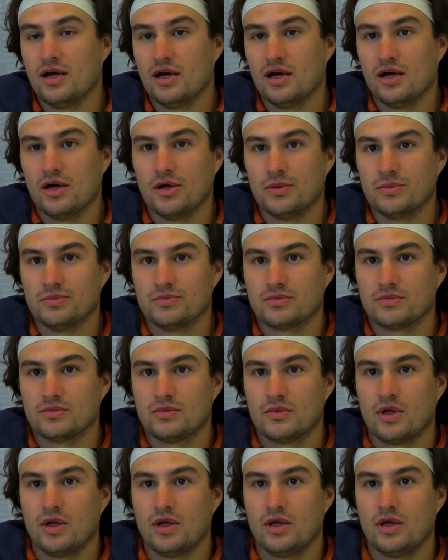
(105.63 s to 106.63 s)

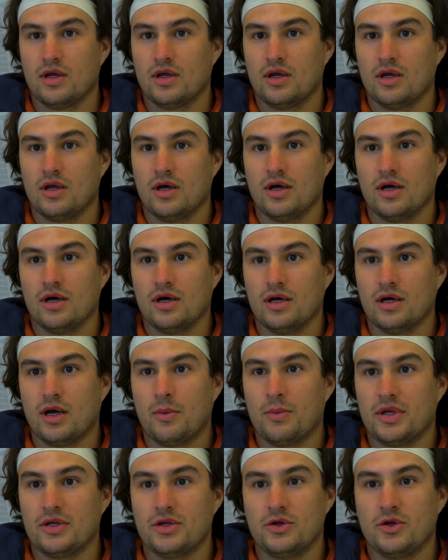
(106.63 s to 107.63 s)
I
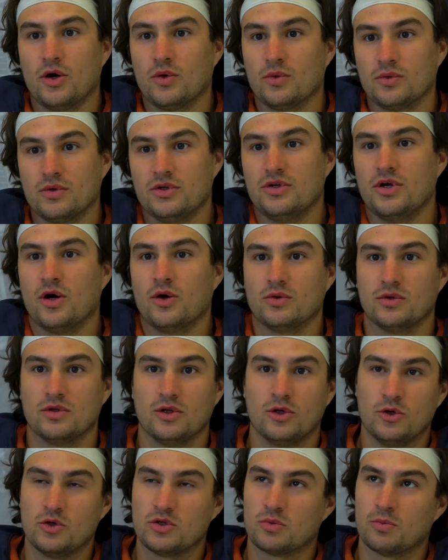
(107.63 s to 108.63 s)
mean, you don't
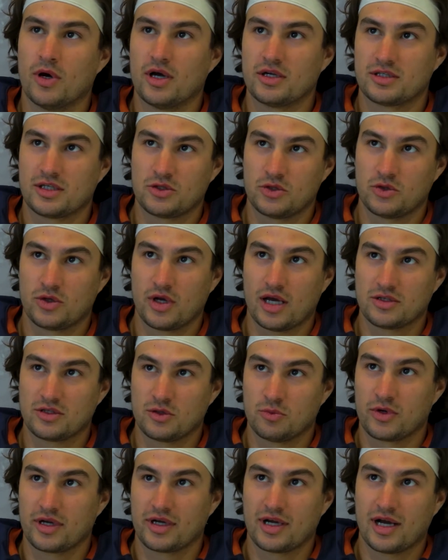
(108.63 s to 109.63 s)
lose much as
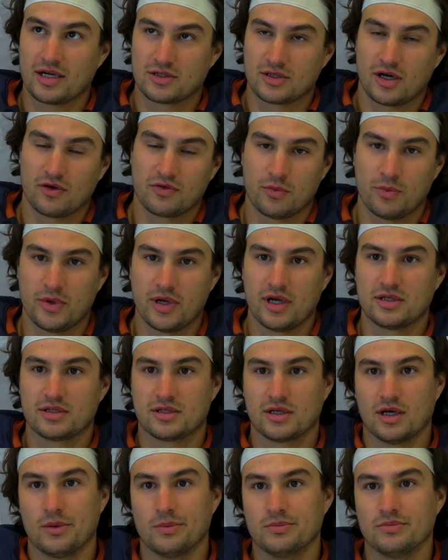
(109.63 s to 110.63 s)
you bring guys off the bench.